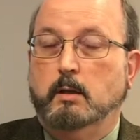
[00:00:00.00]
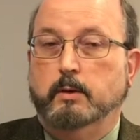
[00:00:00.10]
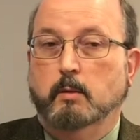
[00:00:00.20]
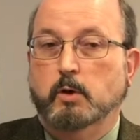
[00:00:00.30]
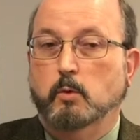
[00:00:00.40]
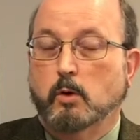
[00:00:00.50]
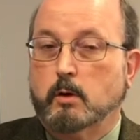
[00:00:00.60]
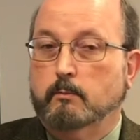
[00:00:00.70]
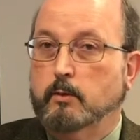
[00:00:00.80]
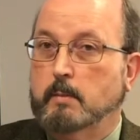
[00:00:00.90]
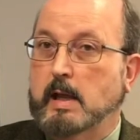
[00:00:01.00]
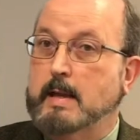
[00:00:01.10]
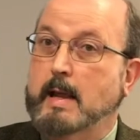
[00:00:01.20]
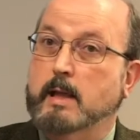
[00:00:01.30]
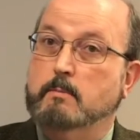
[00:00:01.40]
They'll be working for about
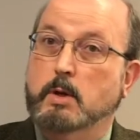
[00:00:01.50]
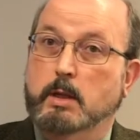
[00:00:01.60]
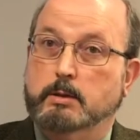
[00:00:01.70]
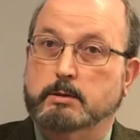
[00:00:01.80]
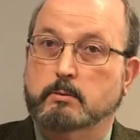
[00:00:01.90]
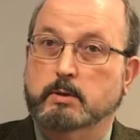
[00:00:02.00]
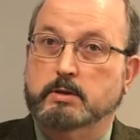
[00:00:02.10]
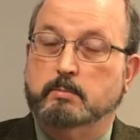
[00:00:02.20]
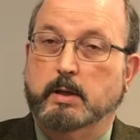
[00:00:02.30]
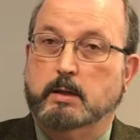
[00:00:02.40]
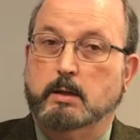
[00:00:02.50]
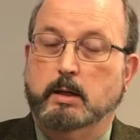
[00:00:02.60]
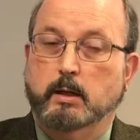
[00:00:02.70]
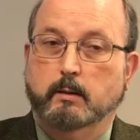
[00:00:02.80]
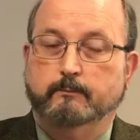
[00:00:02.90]
9 months, so we expect to
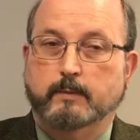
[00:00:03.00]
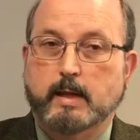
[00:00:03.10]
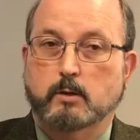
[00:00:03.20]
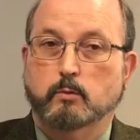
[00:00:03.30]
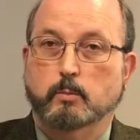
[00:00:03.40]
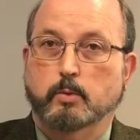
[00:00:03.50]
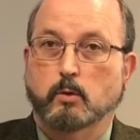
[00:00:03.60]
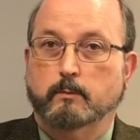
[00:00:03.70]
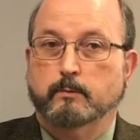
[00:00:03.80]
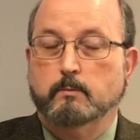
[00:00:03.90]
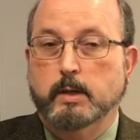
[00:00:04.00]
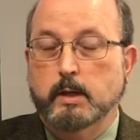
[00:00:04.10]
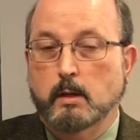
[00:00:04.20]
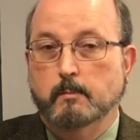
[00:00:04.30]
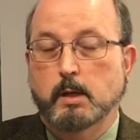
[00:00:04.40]
get a final report from
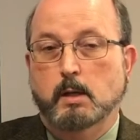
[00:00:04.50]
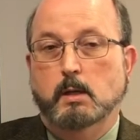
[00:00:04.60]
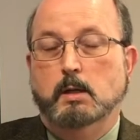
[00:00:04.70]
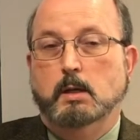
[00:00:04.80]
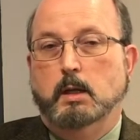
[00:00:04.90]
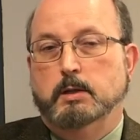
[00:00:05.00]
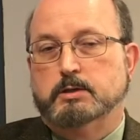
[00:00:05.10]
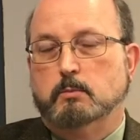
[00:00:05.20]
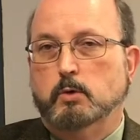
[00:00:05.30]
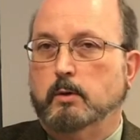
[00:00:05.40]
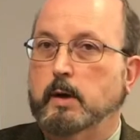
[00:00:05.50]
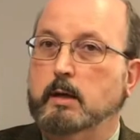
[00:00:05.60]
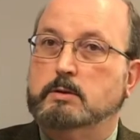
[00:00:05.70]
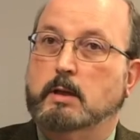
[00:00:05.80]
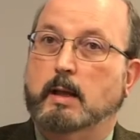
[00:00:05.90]
them somewhere
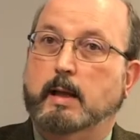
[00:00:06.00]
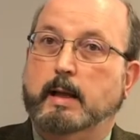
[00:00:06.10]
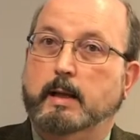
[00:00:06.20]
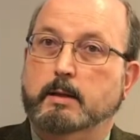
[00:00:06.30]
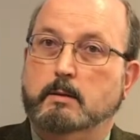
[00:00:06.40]
around July,